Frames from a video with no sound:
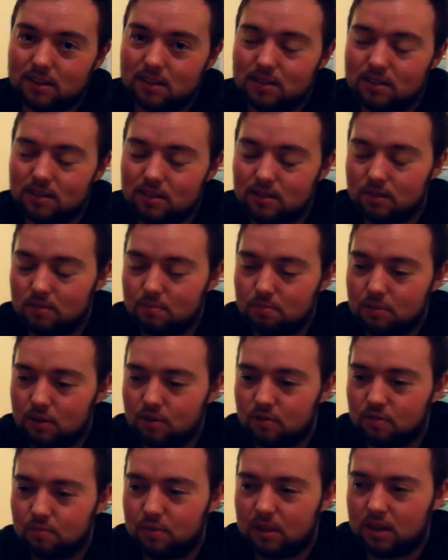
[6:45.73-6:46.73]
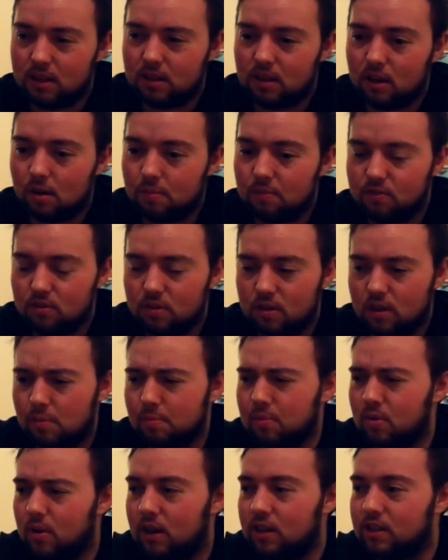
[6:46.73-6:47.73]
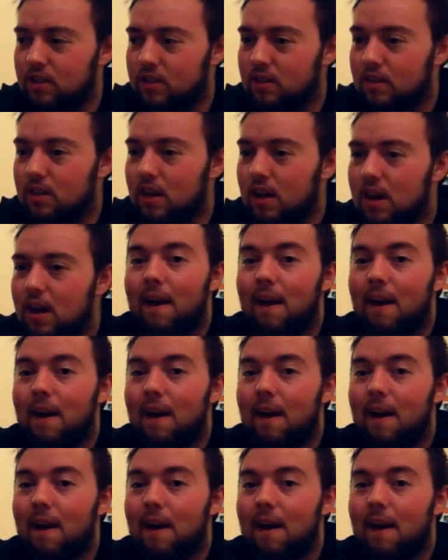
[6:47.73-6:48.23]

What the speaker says: to be with me through the operation.